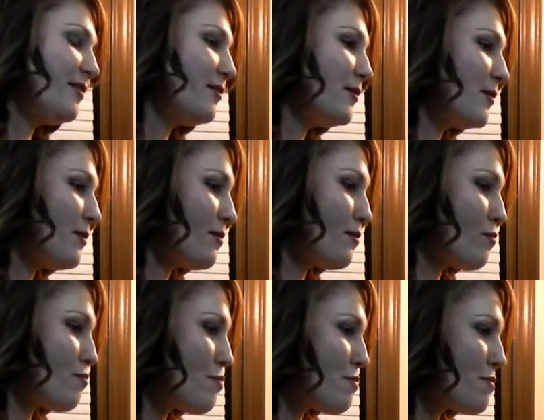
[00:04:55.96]

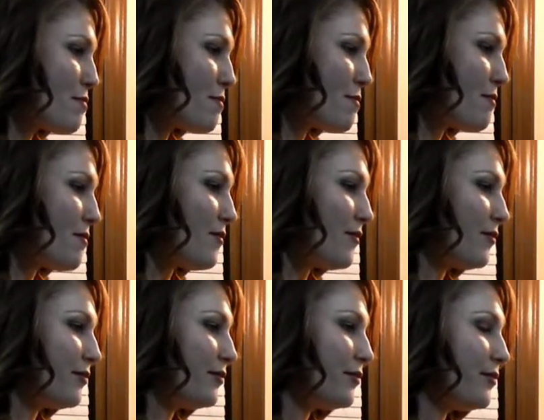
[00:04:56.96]

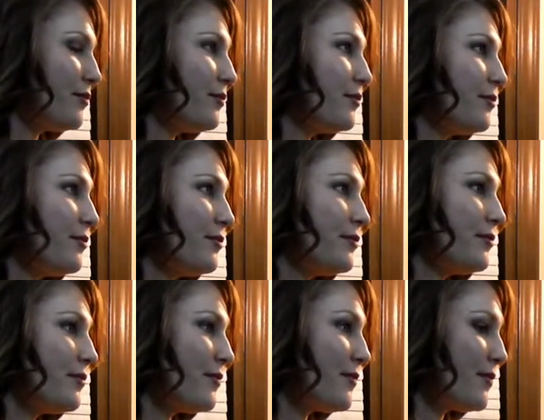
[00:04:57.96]

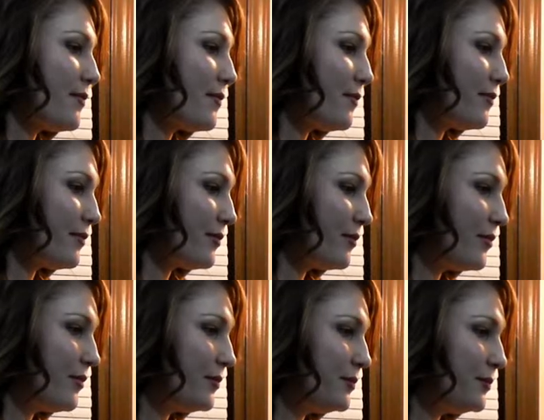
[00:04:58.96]

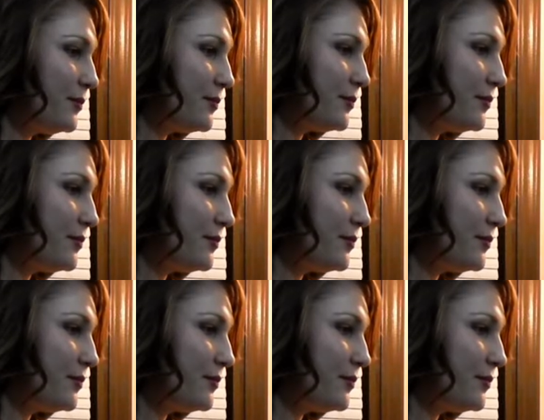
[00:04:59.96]
This person isn't speaking.